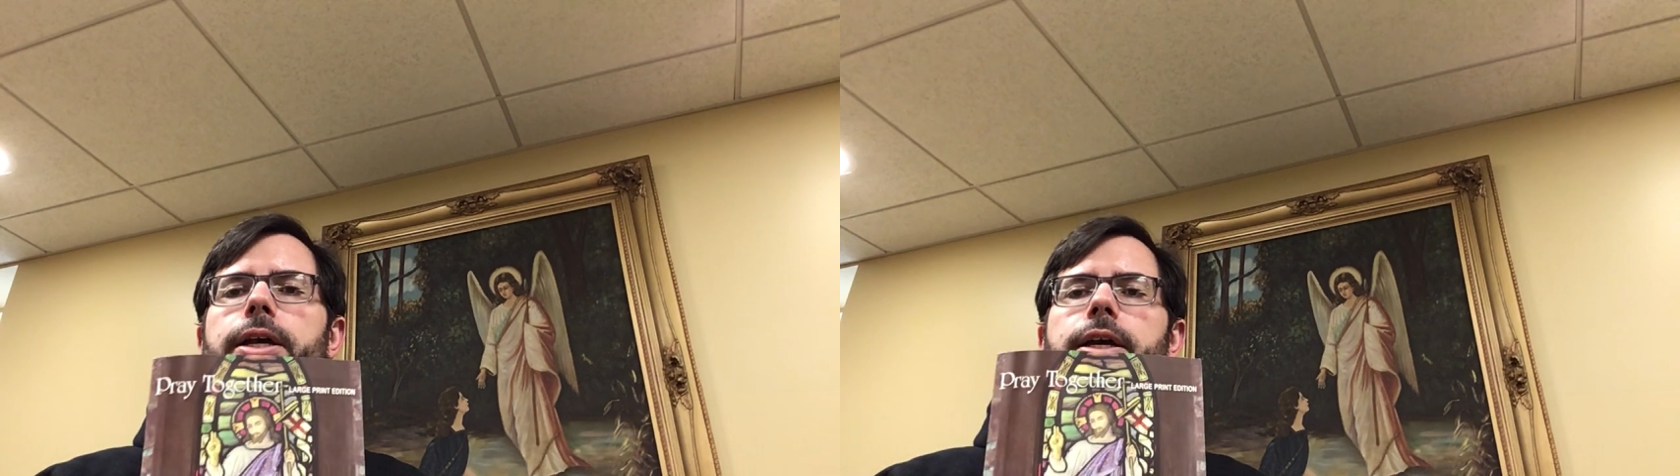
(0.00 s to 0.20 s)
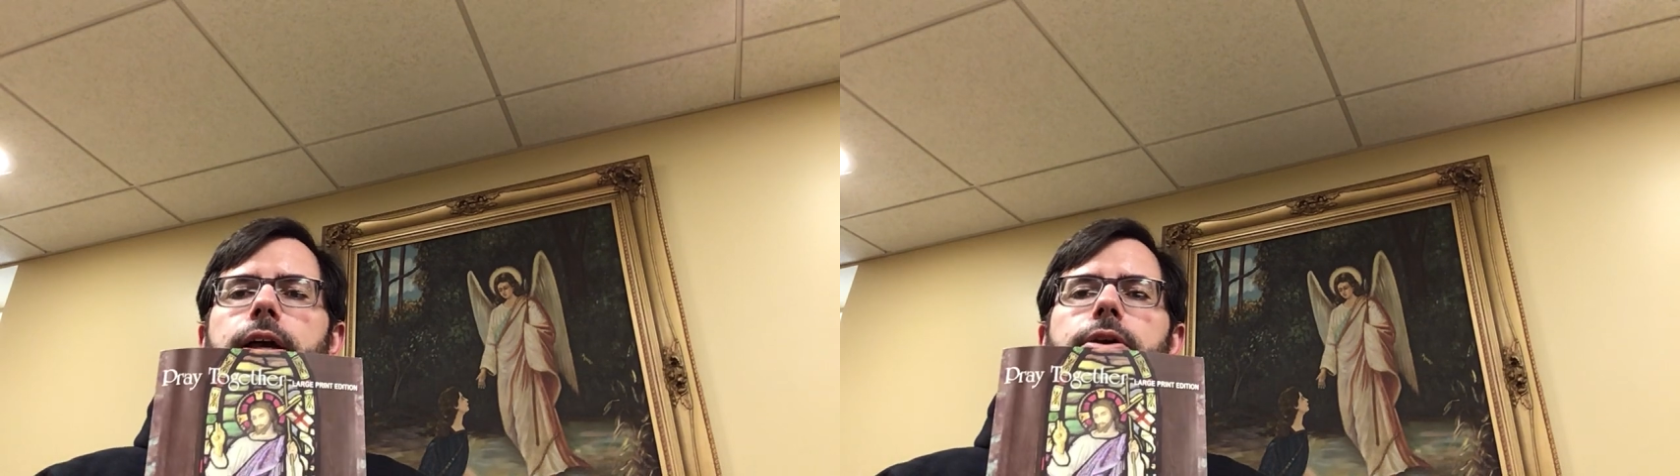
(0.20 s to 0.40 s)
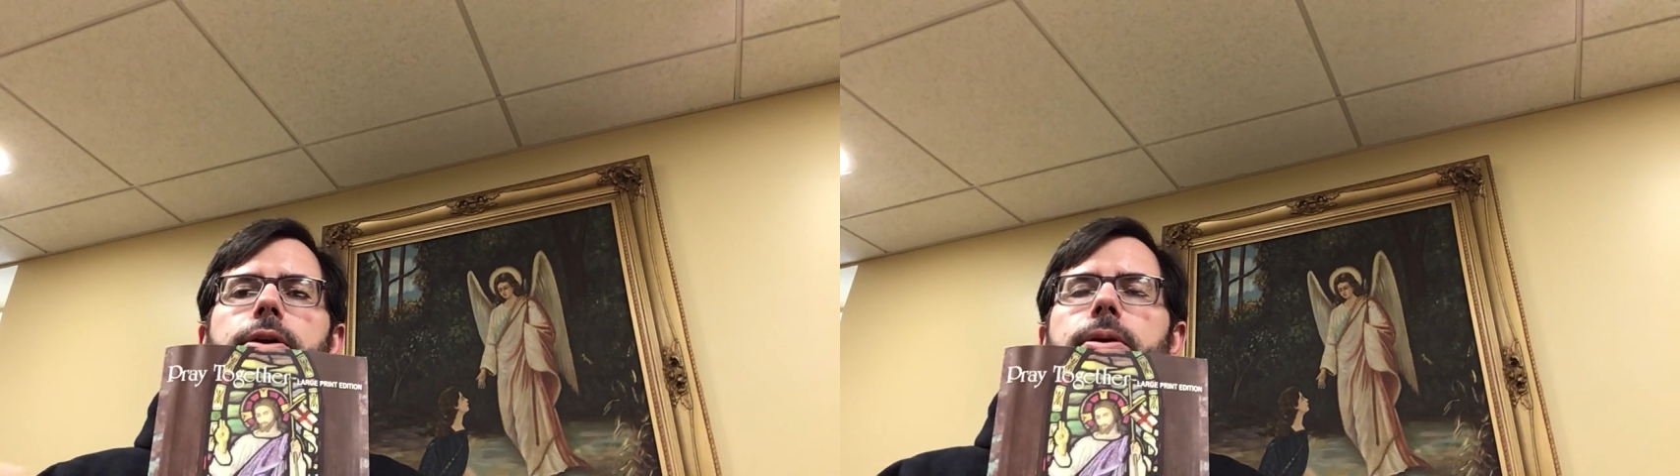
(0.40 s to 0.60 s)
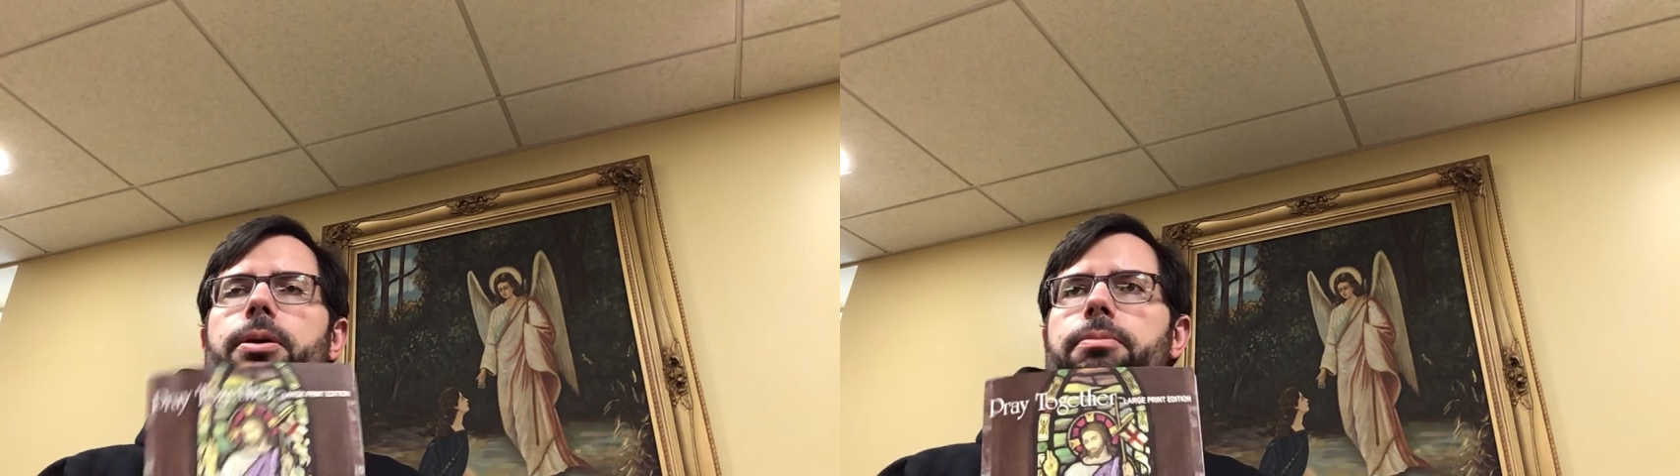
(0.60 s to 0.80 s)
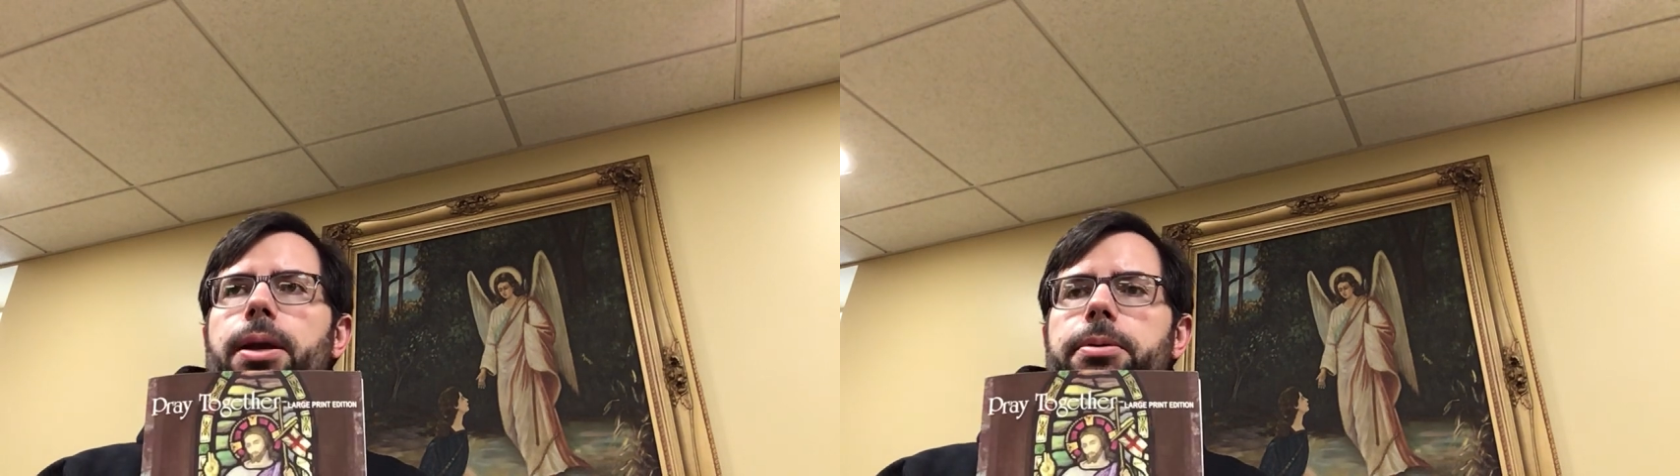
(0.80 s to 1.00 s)
Together,
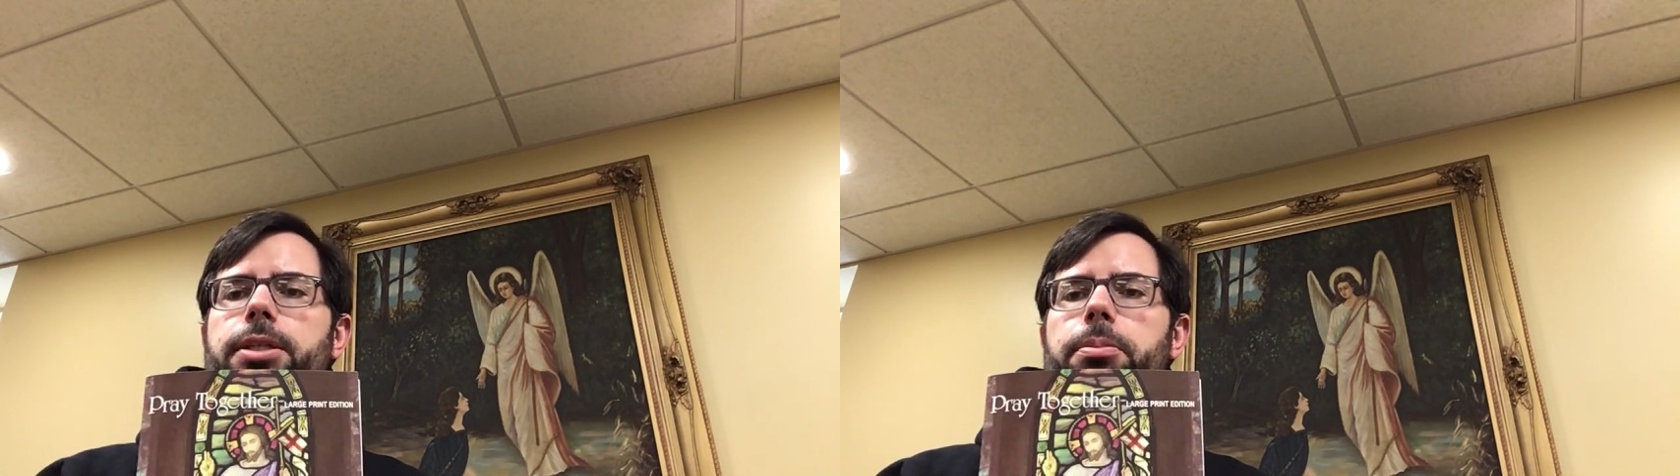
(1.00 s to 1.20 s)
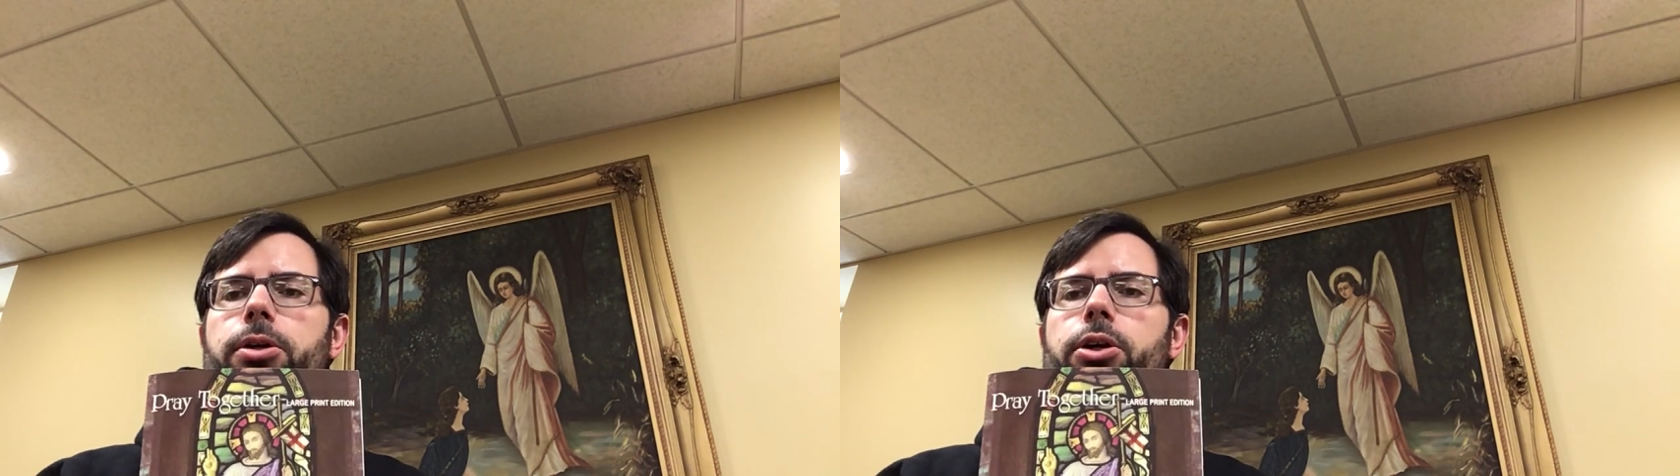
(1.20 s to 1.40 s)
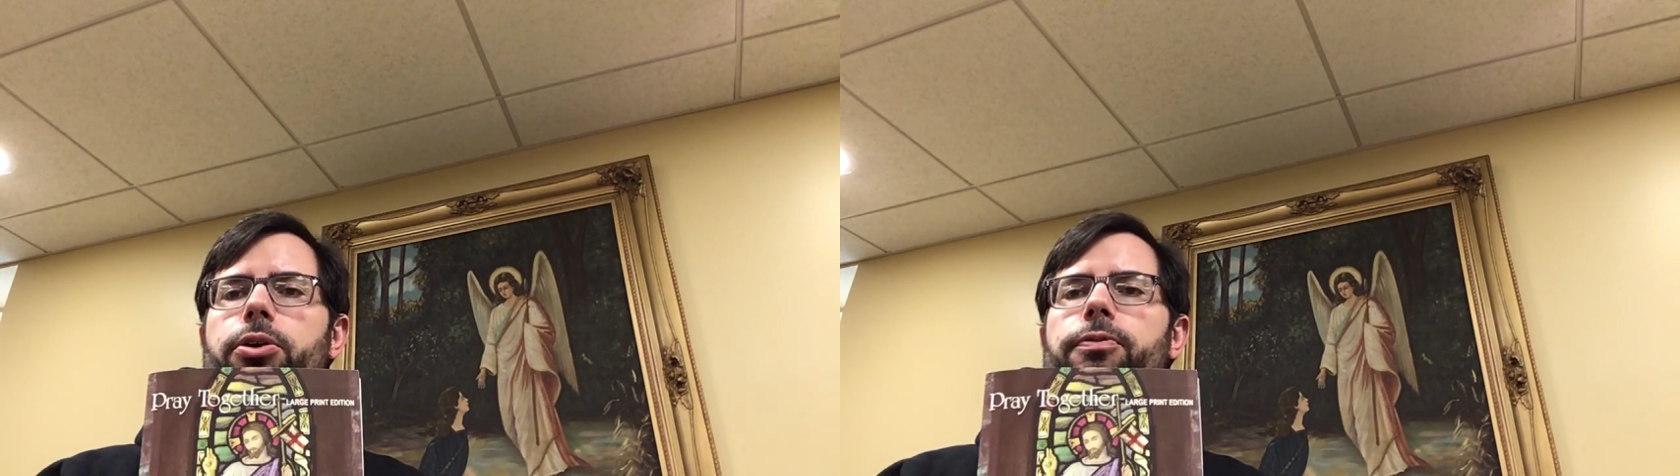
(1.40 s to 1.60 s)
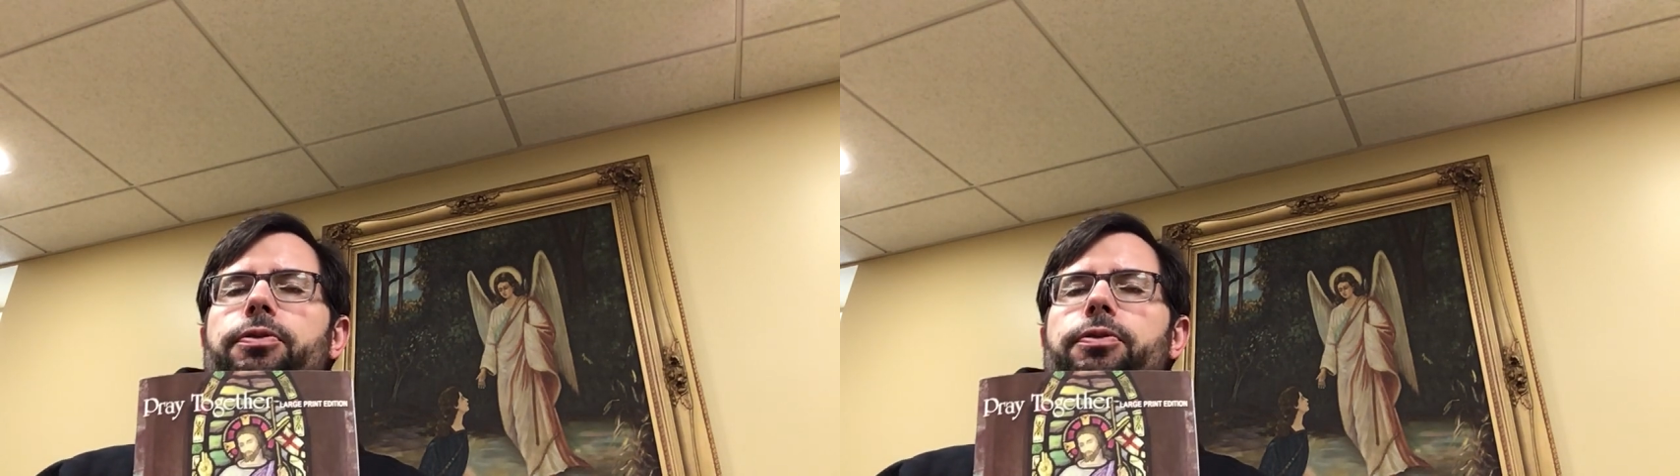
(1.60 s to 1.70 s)
maybe something on your